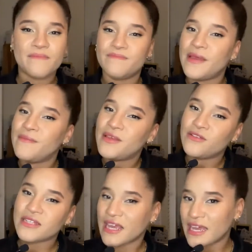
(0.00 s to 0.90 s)
Maybe
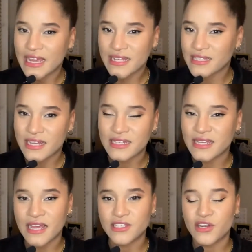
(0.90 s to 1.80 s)
there's like a hand
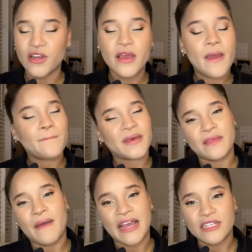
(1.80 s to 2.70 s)
sanitizer, but the
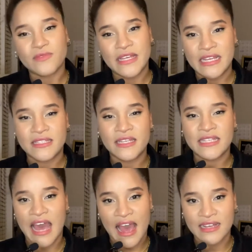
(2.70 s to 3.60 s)
bag is really easy
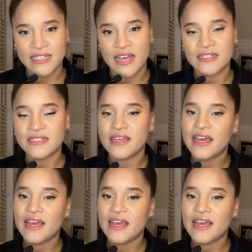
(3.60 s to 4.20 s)
to access.